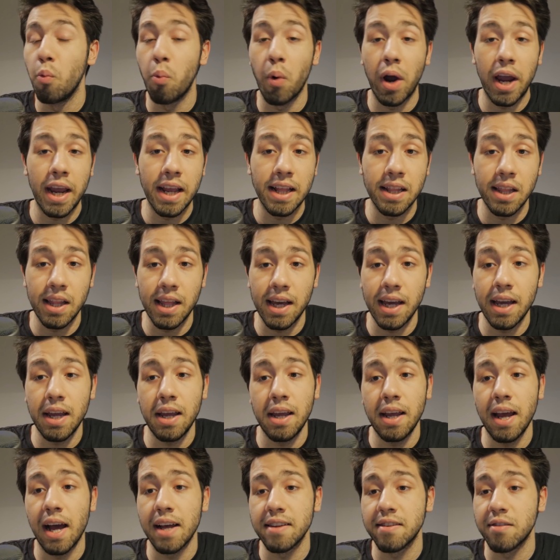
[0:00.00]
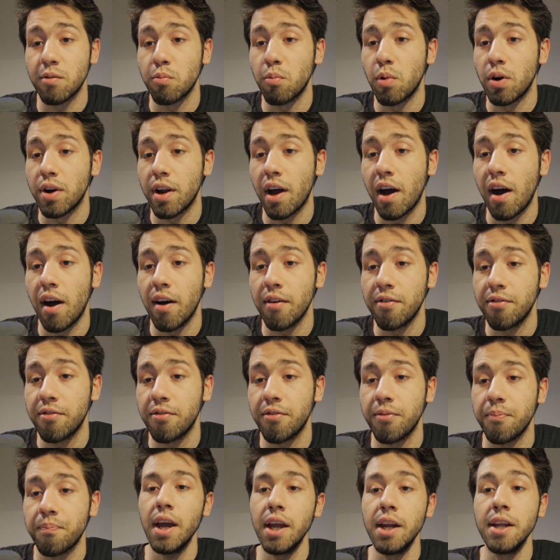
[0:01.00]
Waylay as a
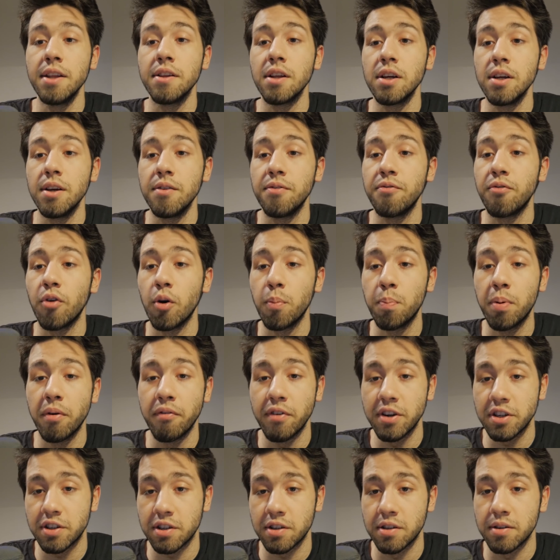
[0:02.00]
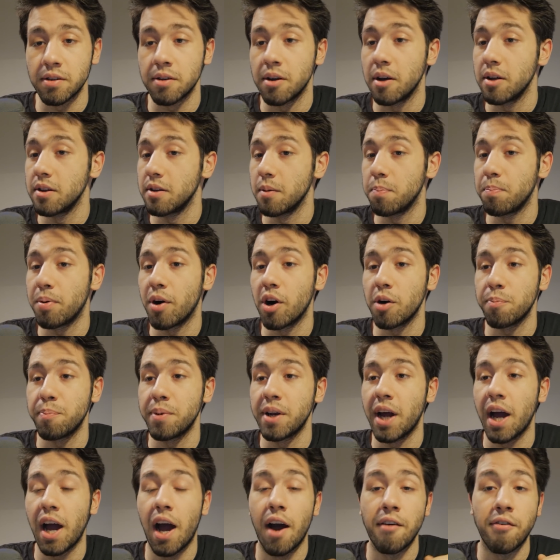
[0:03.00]
one-off, and in the 4 provision
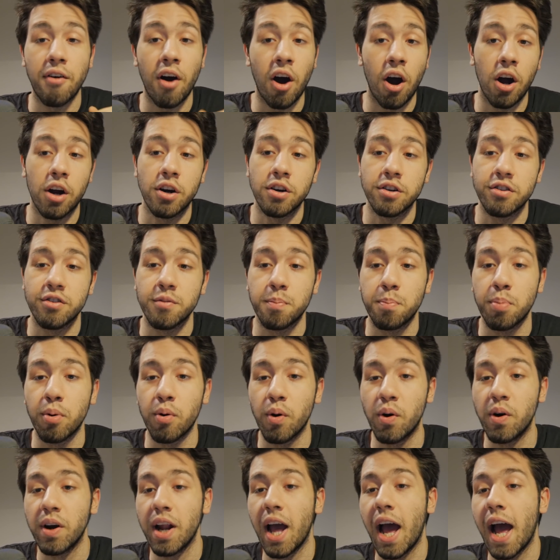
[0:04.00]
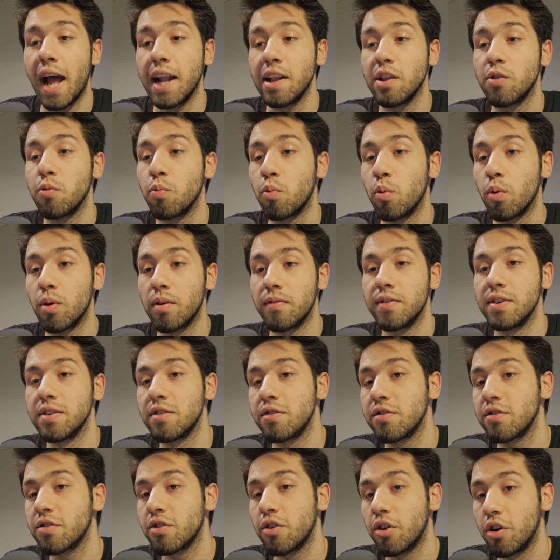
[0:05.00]
department, I have Hawker Support and
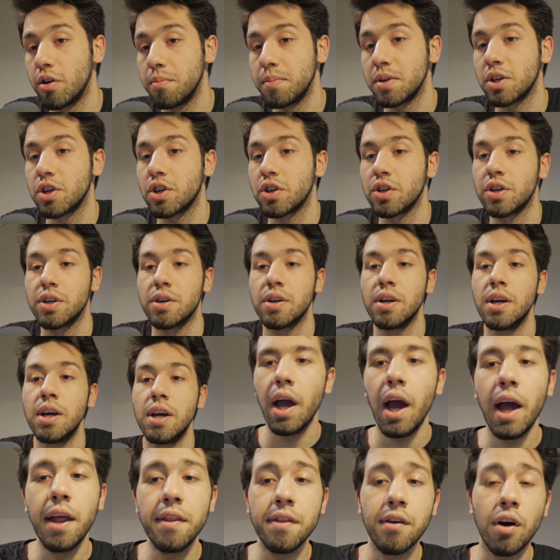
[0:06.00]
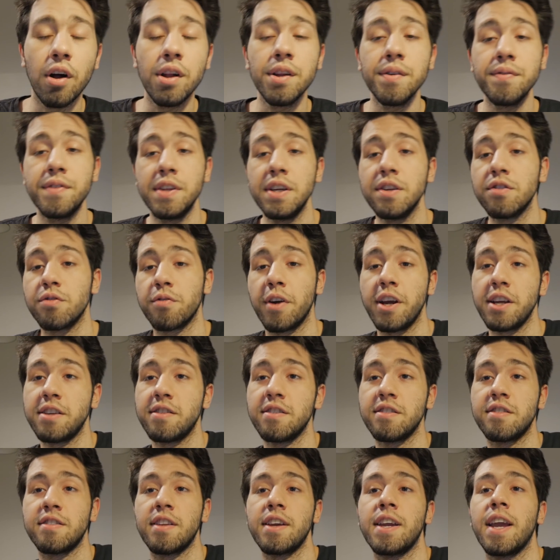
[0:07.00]
Dwarven Skirmisher. And all of these
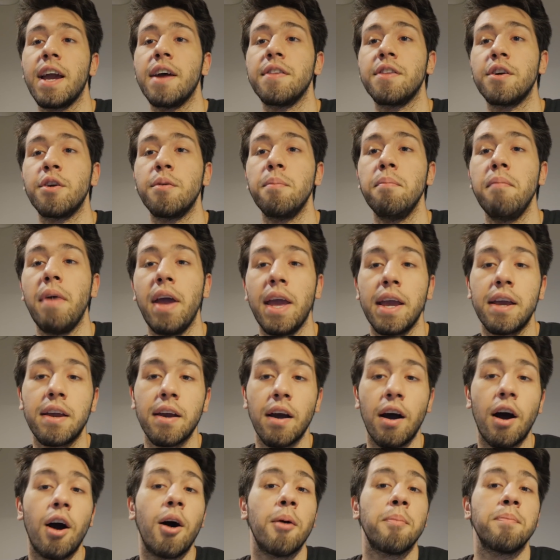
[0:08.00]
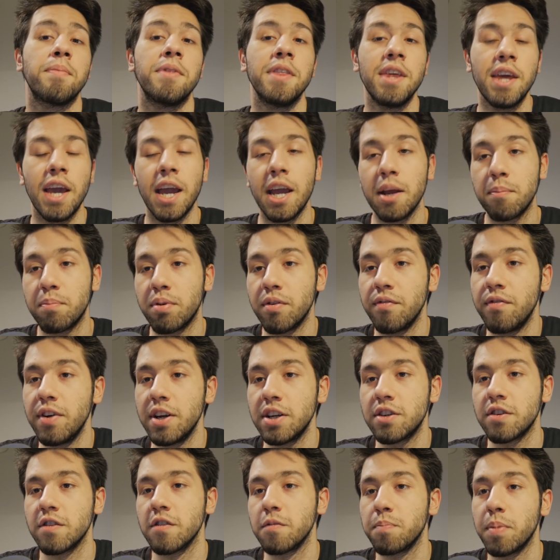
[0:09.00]
races together make up the 8
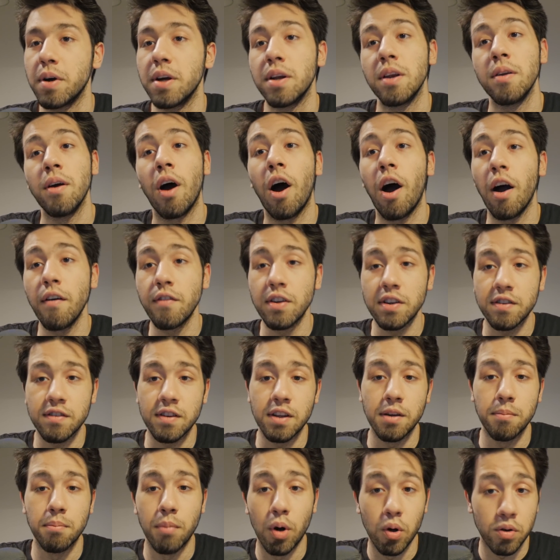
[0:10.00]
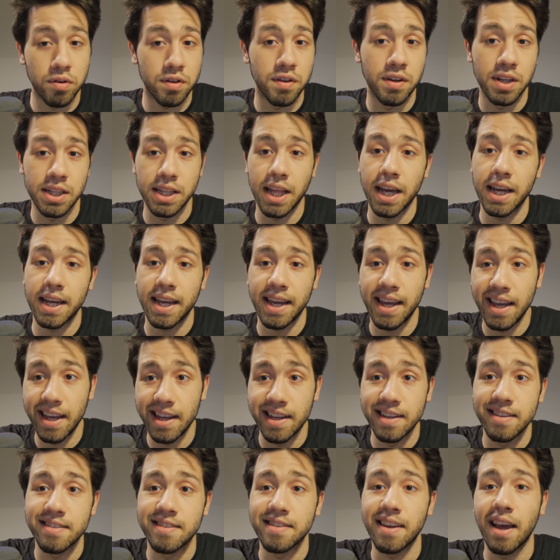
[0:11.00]
provisions, but obviously most of the deck
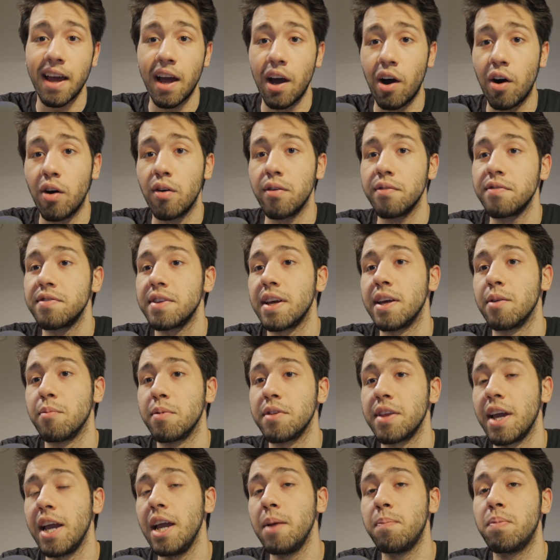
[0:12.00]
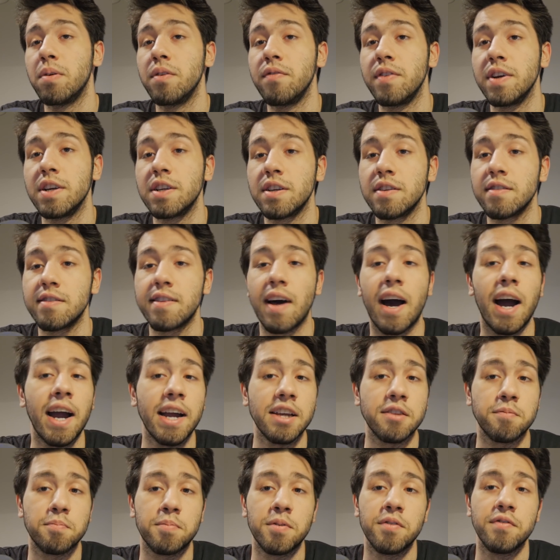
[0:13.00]
is elves. And with 8 provisions, the
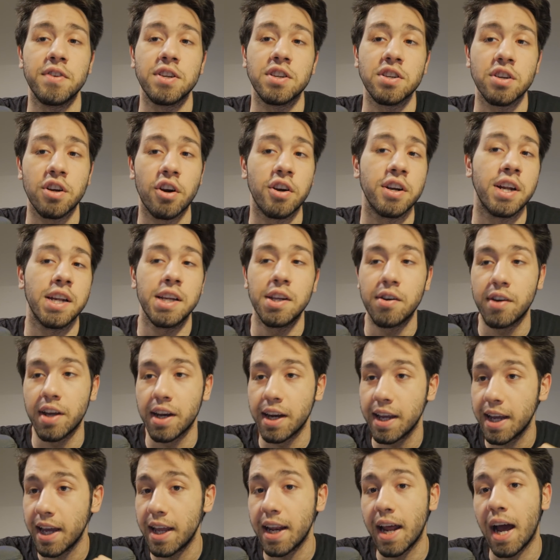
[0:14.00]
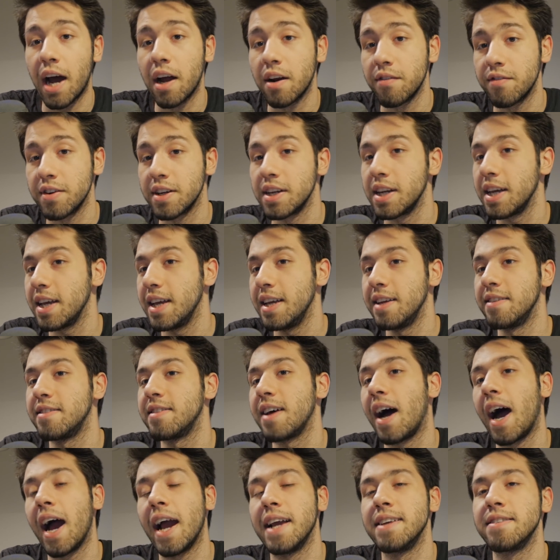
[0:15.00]
highest provision card that you can get out of it
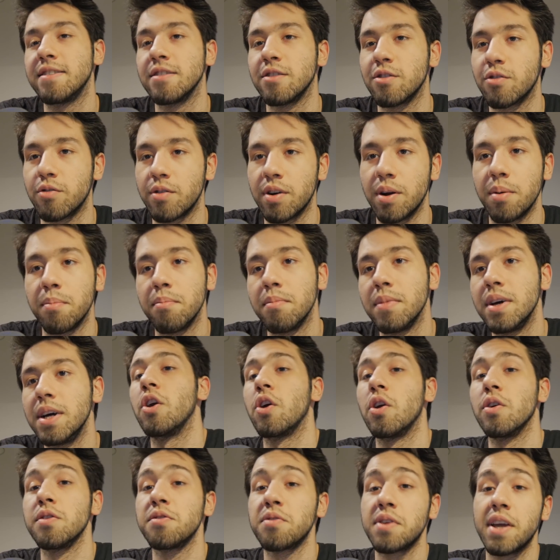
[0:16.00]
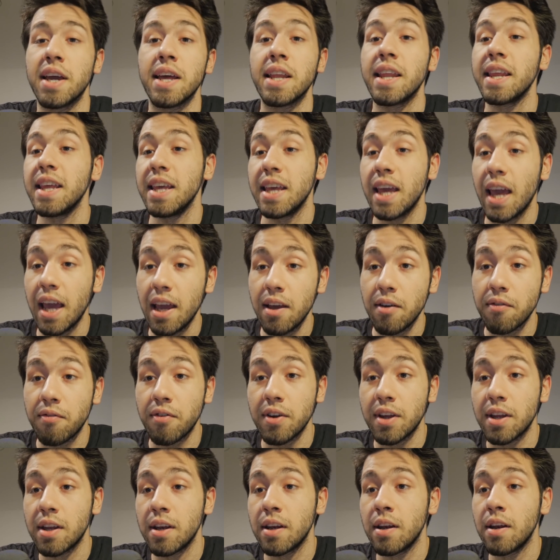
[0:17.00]
is Isengrim. You can also get
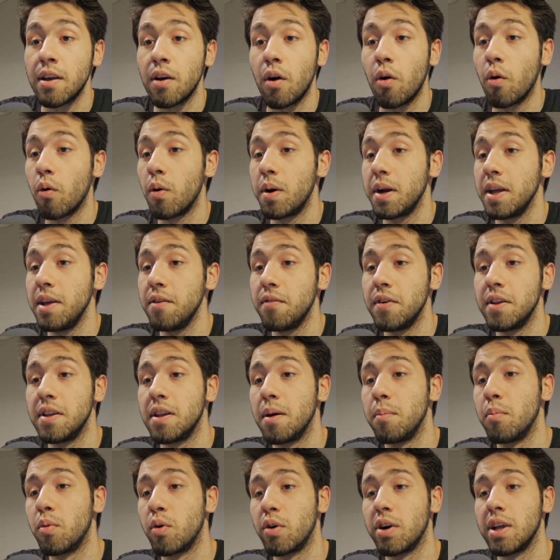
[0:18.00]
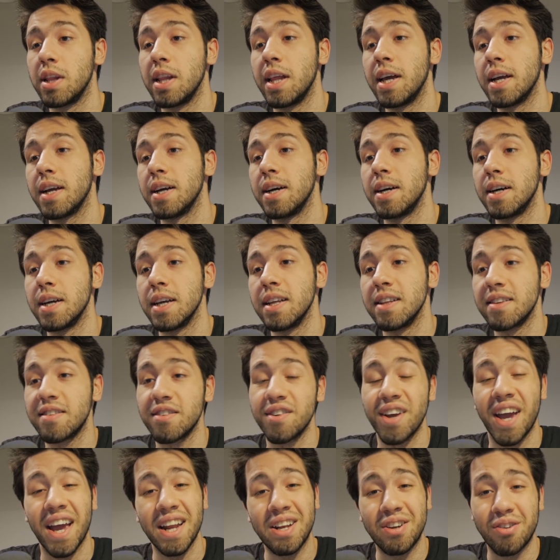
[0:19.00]
Yavin or even the Murilega
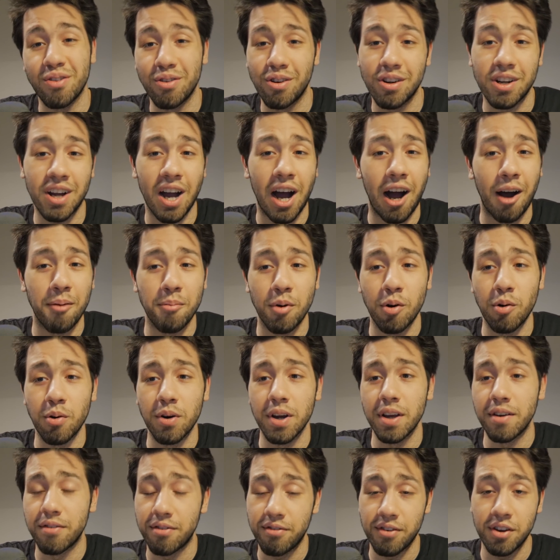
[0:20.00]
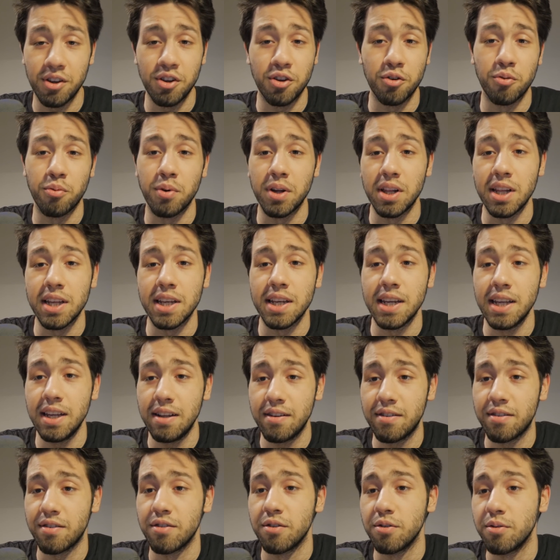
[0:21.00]
into Etriol combo if you really
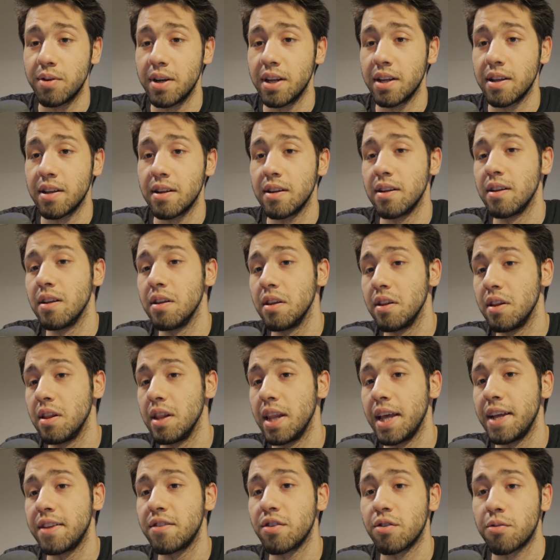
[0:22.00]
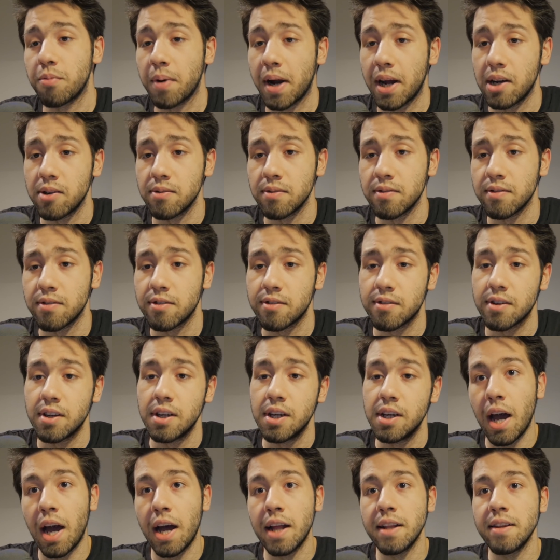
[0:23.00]
need to in later rounds.
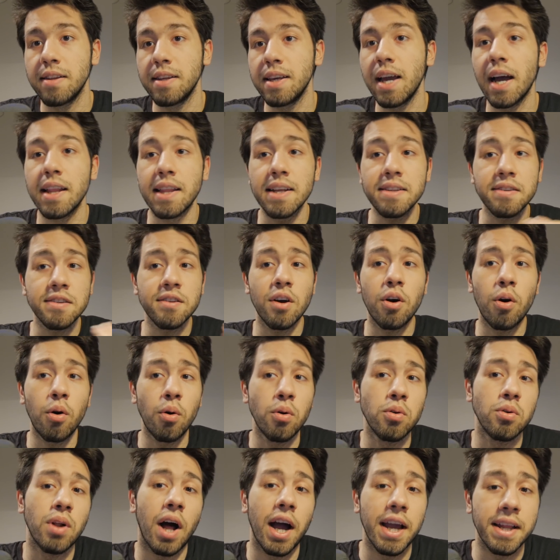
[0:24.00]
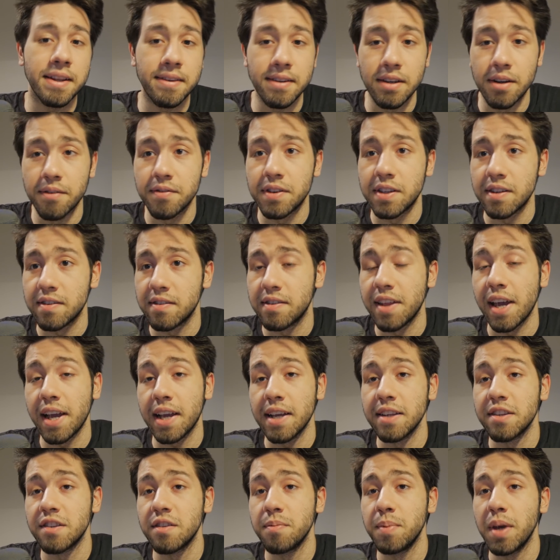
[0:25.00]
And yeah, that's the whole idea of this
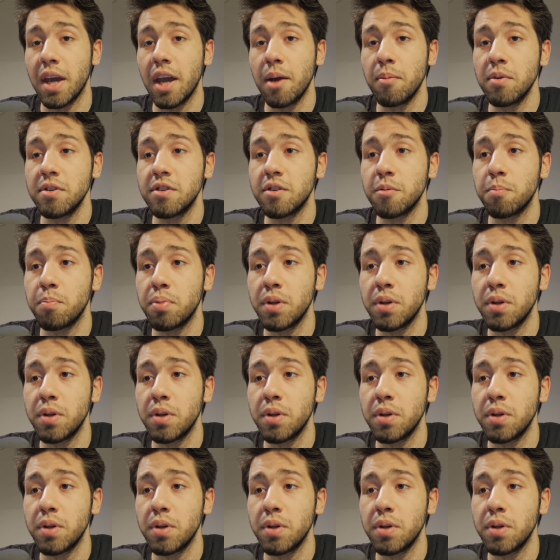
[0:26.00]
deck, is to be able to